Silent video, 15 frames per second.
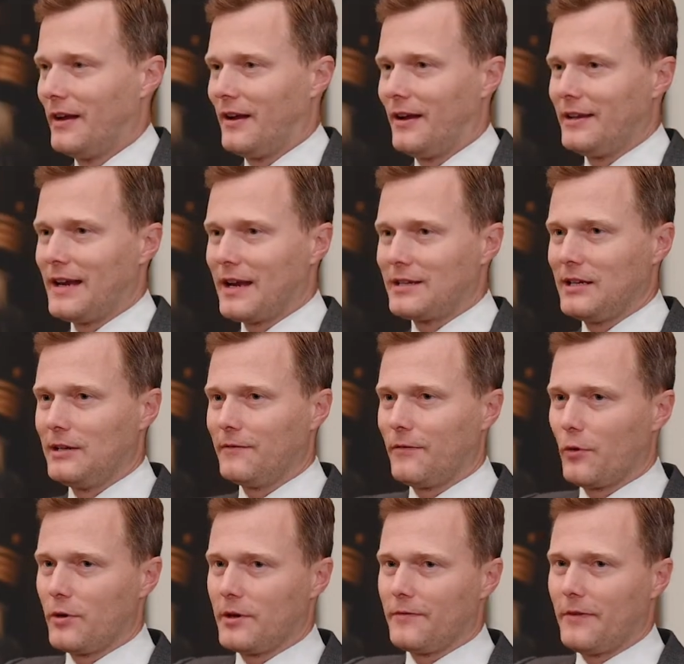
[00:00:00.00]

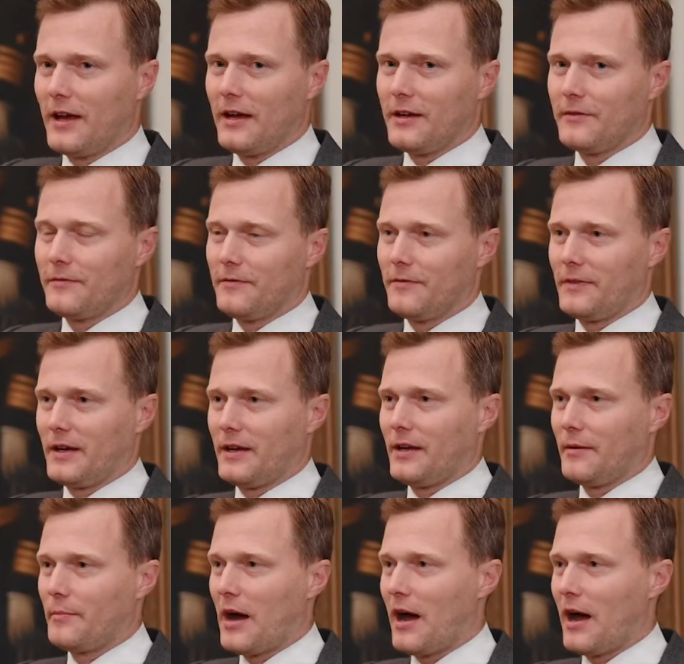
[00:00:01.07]
1945,